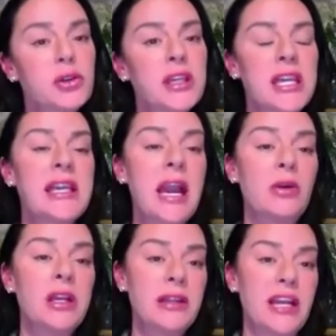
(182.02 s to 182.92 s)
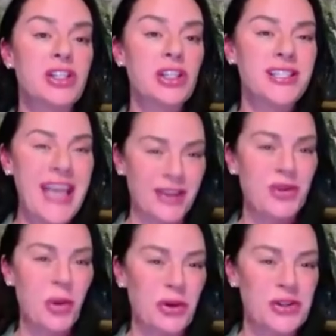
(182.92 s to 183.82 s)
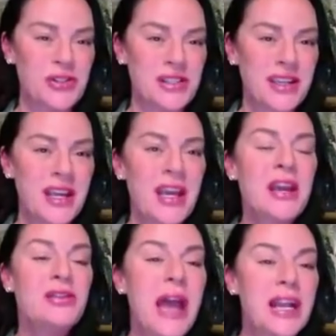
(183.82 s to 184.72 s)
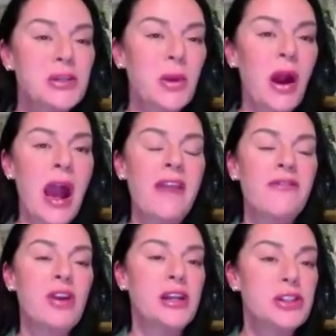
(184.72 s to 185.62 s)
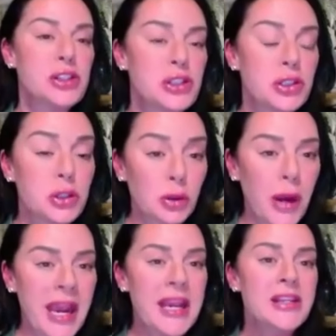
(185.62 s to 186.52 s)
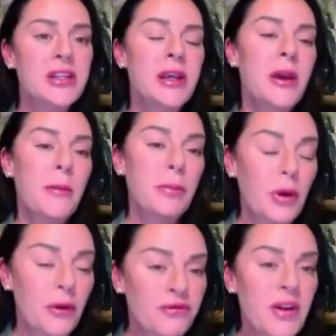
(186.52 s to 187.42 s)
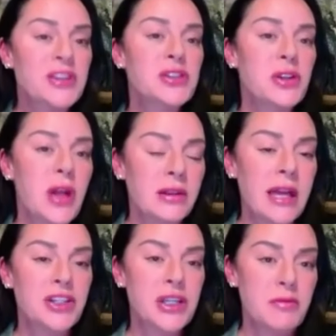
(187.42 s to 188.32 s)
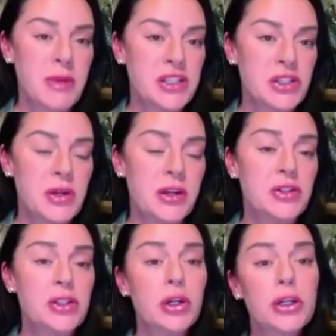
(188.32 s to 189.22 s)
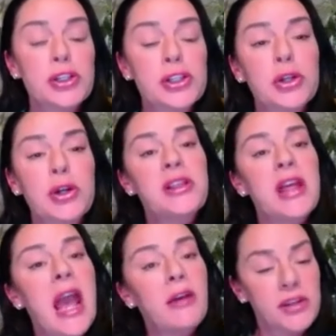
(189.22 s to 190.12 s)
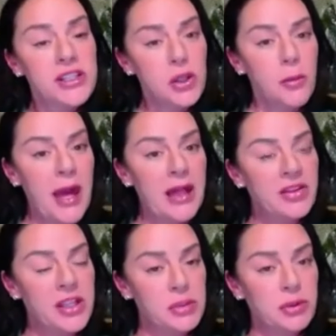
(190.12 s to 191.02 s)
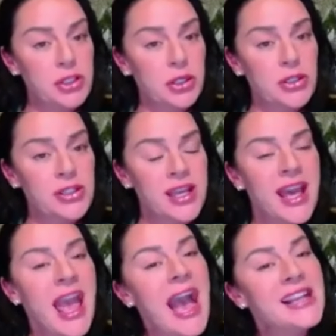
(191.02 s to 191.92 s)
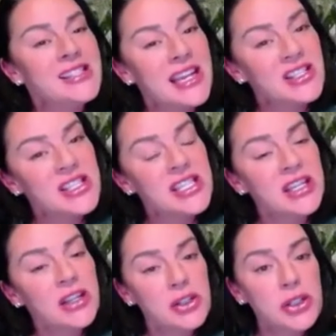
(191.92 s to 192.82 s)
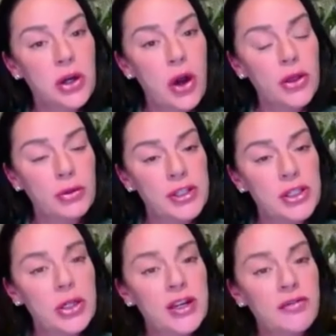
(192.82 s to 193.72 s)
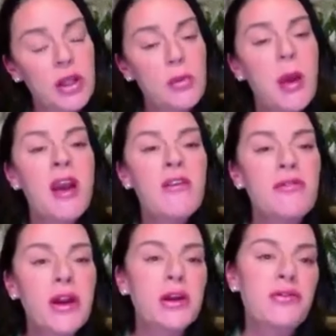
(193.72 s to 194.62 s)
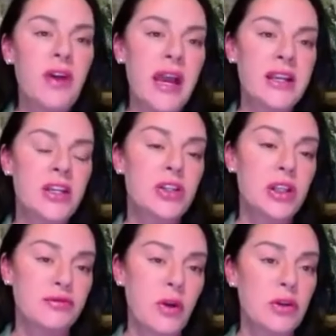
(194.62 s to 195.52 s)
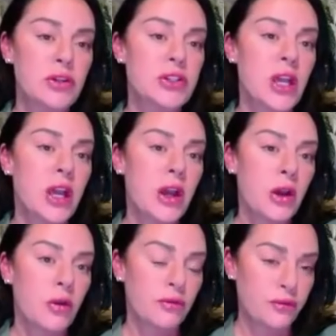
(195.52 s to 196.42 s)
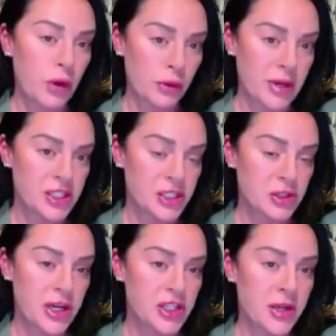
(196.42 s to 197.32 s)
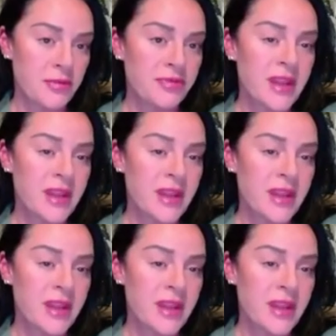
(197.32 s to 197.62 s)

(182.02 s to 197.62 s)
King County Elections headquarters. That's where I've got trained professional election administrators that are ensuring that every single ballot that's returned has that signature on the return envelope verified to the voters voter registration